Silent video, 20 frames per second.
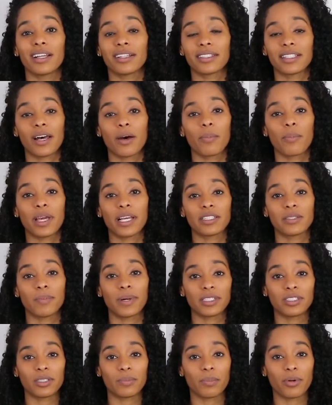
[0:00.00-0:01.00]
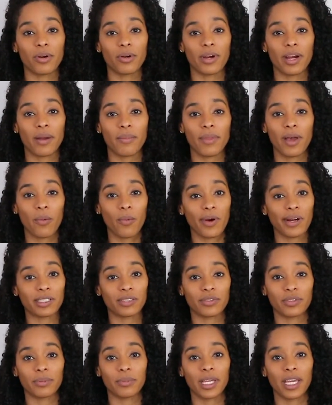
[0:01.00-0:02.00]
Excel-based budget program that
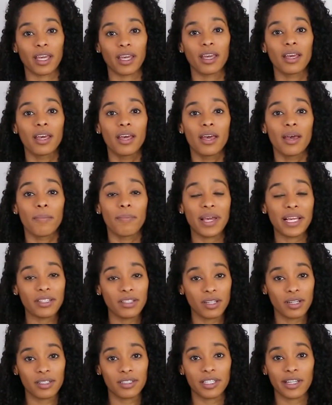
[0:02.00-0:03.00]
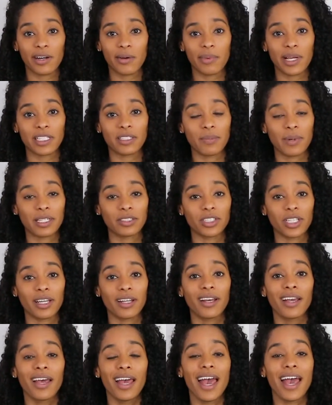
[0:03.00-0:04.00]
works for me based on a zero-based budget,